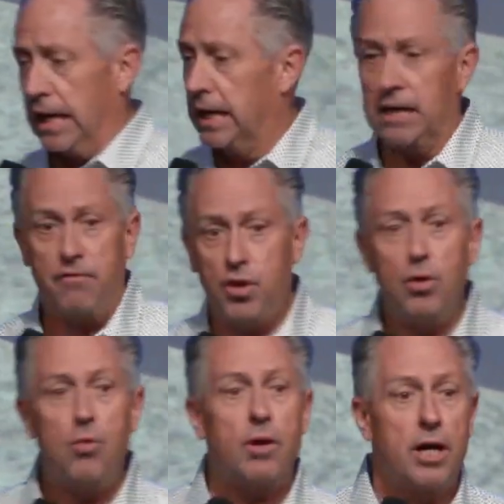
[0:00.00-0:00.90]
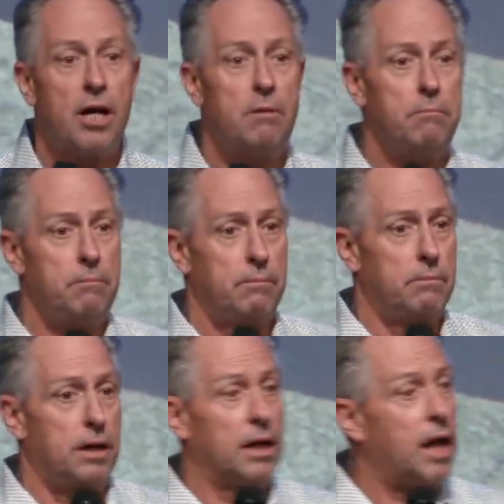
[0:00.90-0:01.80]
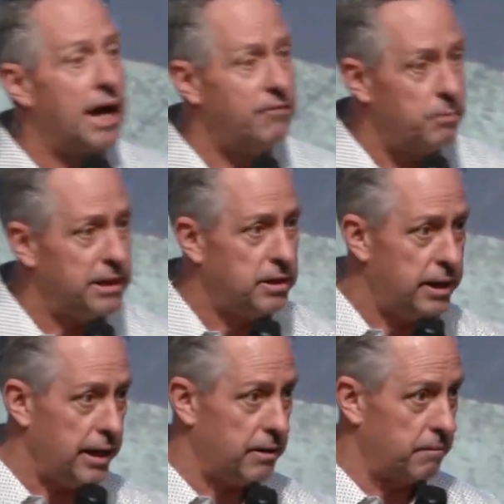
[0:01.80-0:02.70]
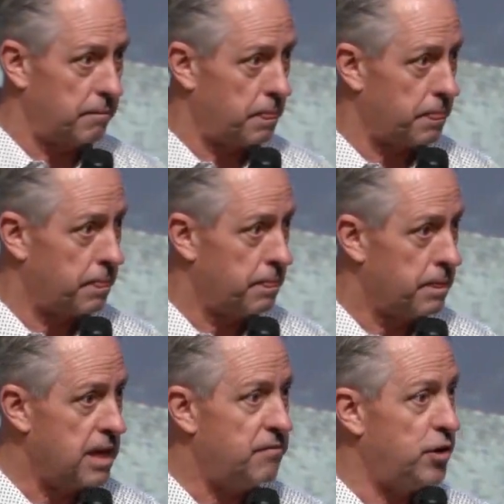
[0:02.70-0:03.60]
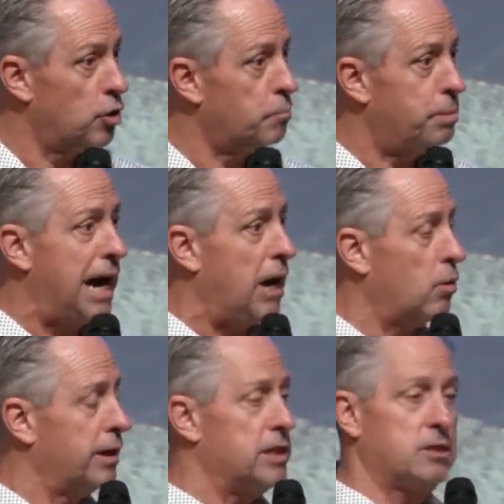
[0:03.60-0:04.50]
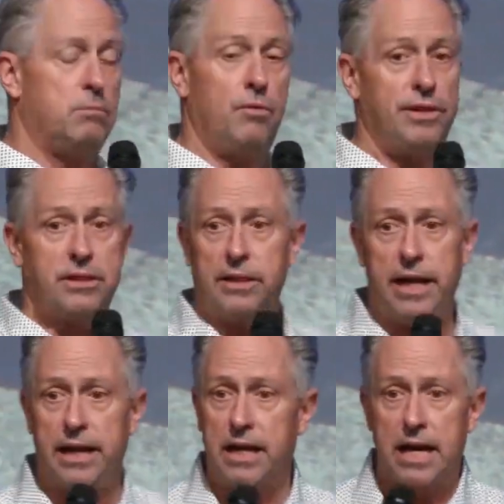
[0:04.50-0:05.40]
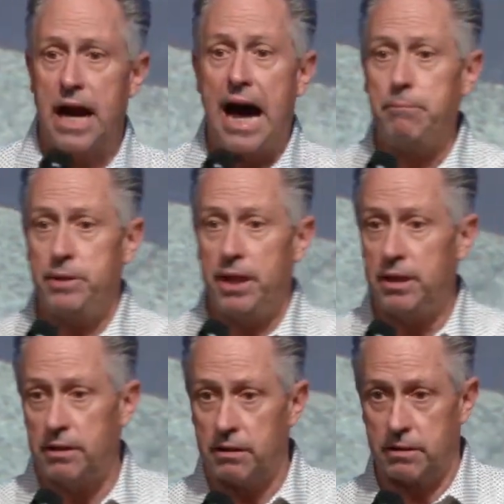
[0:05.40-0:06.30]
If you don't come alive in me today, if your power isn't moving today, I'm done.